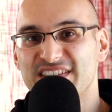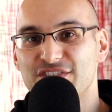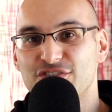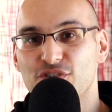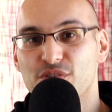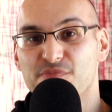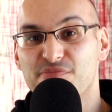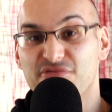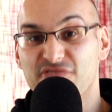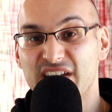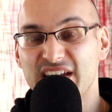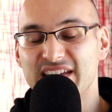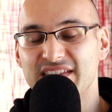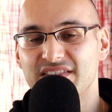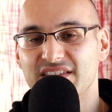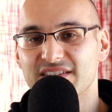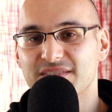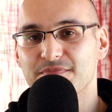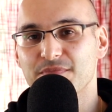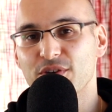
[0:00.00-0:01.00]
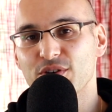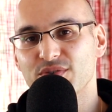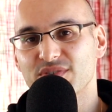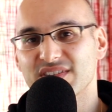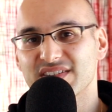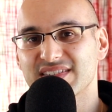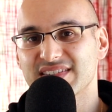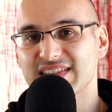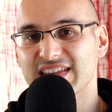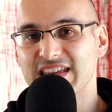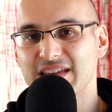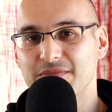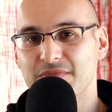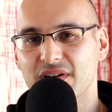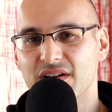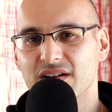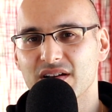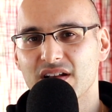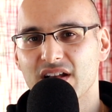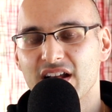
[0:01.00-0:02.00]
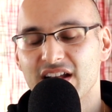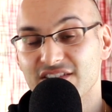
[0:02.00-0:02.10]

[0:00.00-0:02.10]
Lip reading: in your brain, this motor schema.